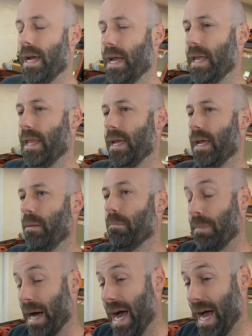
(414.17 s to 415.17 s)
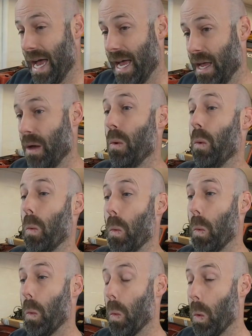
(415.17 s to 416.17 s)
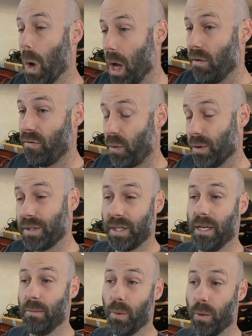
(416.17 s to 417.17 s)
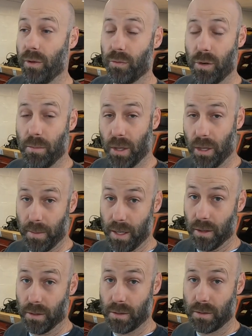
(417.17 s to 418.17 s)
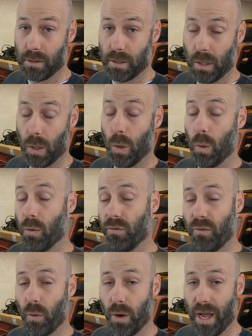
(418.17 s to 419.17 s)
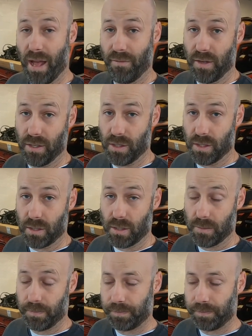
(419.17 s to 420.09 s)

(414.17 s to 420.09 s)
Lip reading: and then by 114.3 millimeters or 4.5 inches.